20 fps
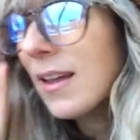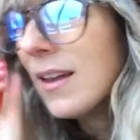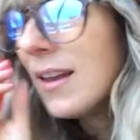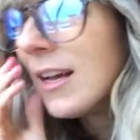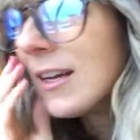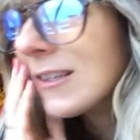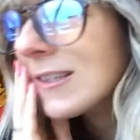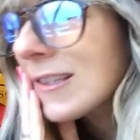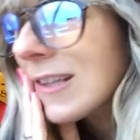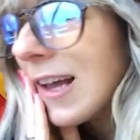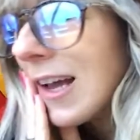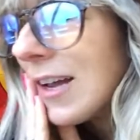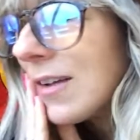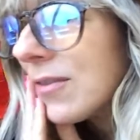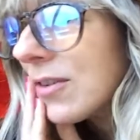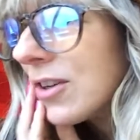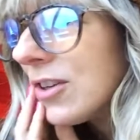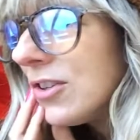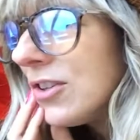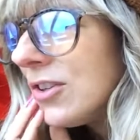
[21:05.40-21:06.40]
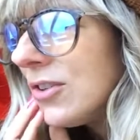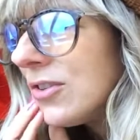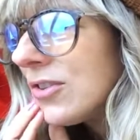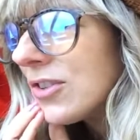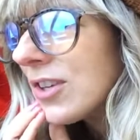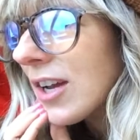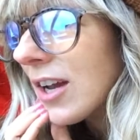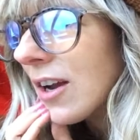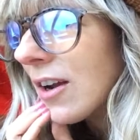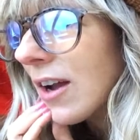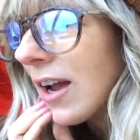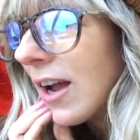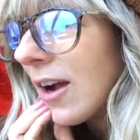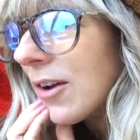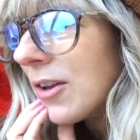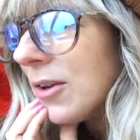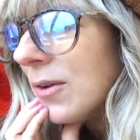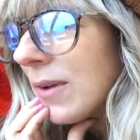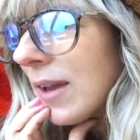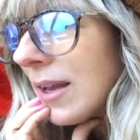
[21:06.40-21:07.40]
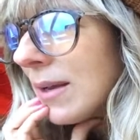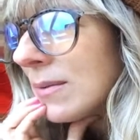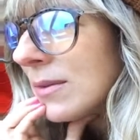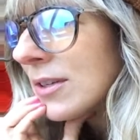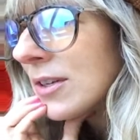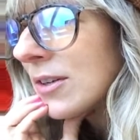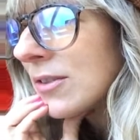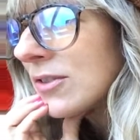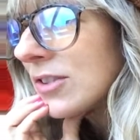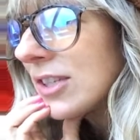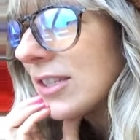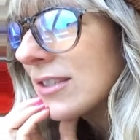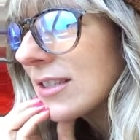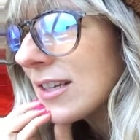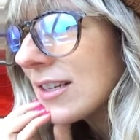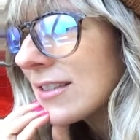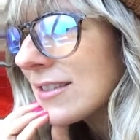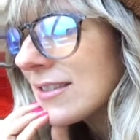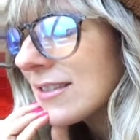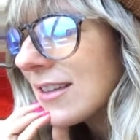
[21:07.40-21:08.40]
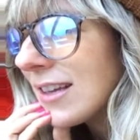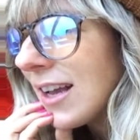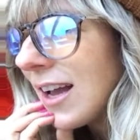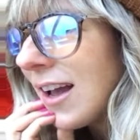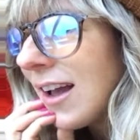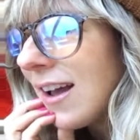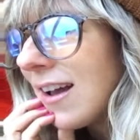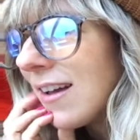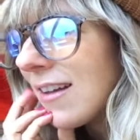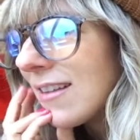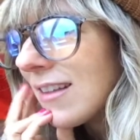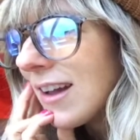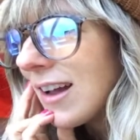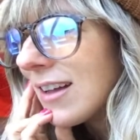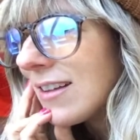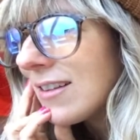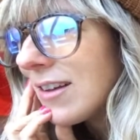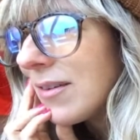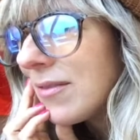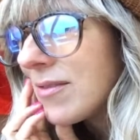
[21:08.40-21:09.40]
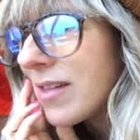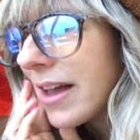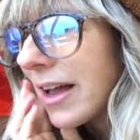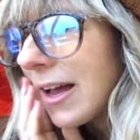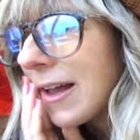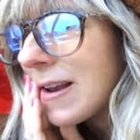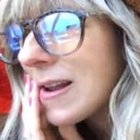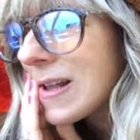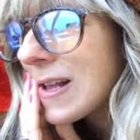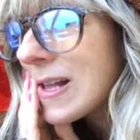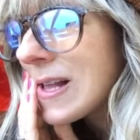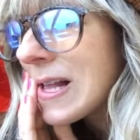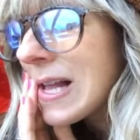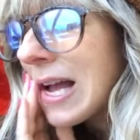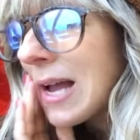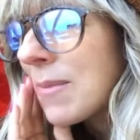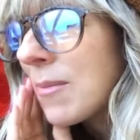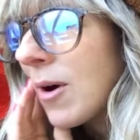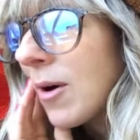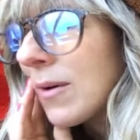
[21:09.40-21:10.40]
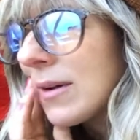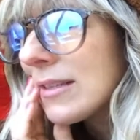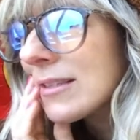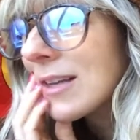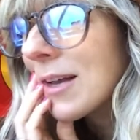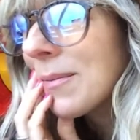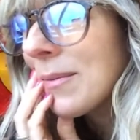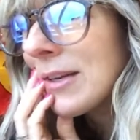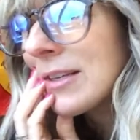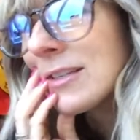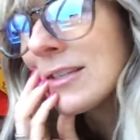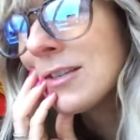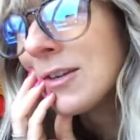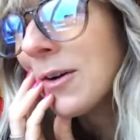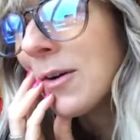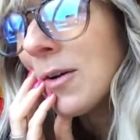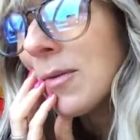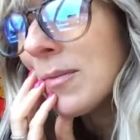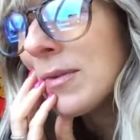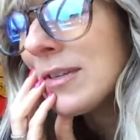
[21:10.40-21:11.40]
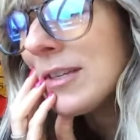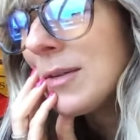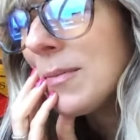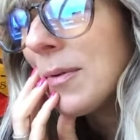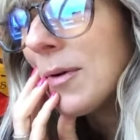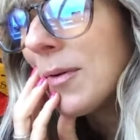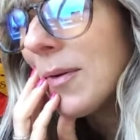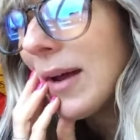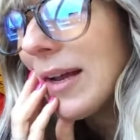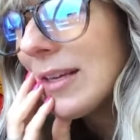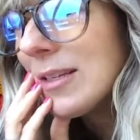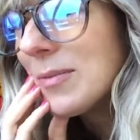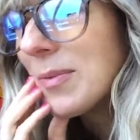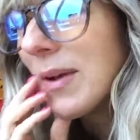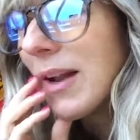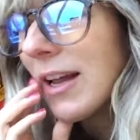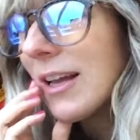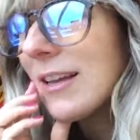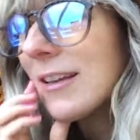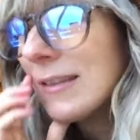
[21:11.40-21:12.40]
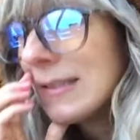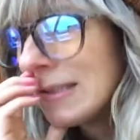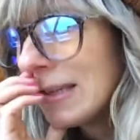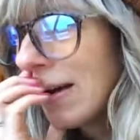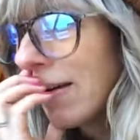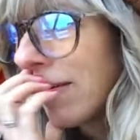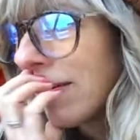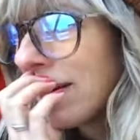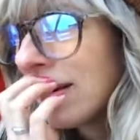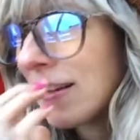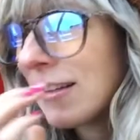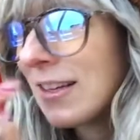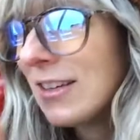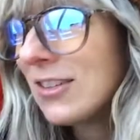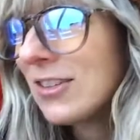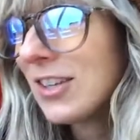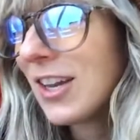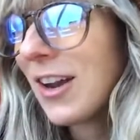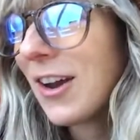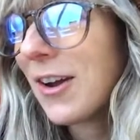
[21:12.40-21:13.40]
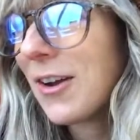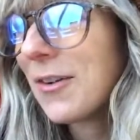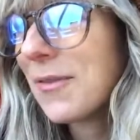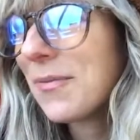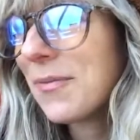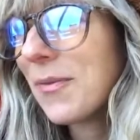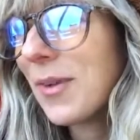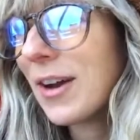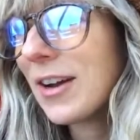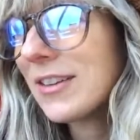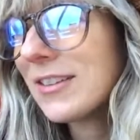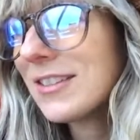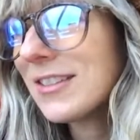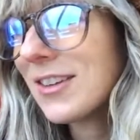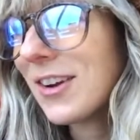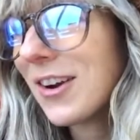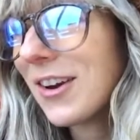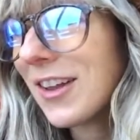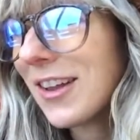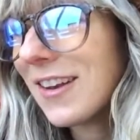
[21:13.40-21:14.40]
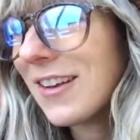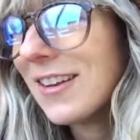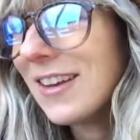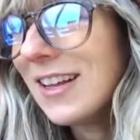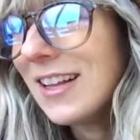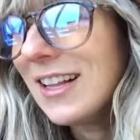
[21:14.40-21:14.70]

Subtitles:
next live. Could you share how you came to know Jesus? Yeah, I love that. I'm always coming to know him in deeper ways, but I can definitely share where it started.